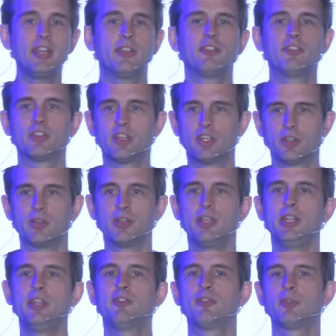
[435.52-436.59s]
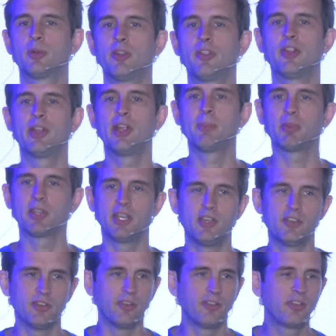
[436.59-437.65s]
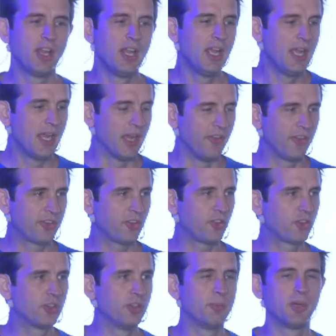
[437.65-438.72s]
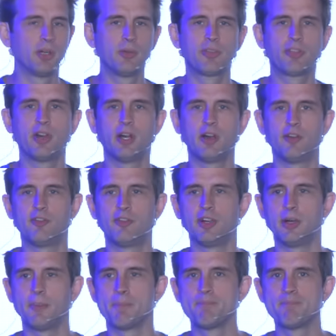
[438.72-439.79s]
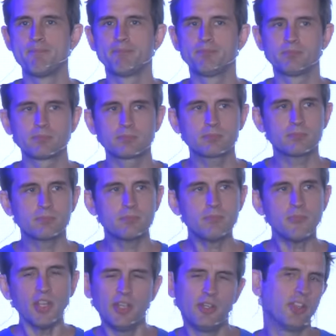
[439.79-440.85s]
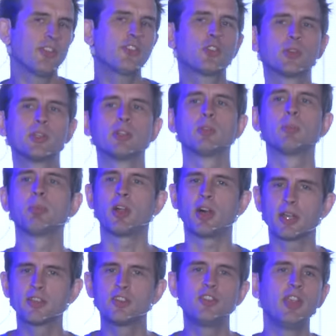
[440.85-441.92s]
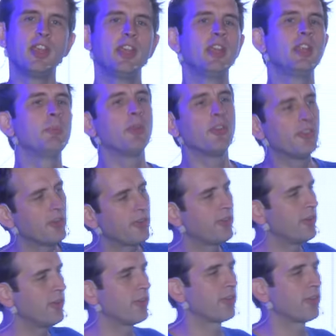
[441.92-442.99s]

security for their applications. And this is true both of um, industrial blockchain businesses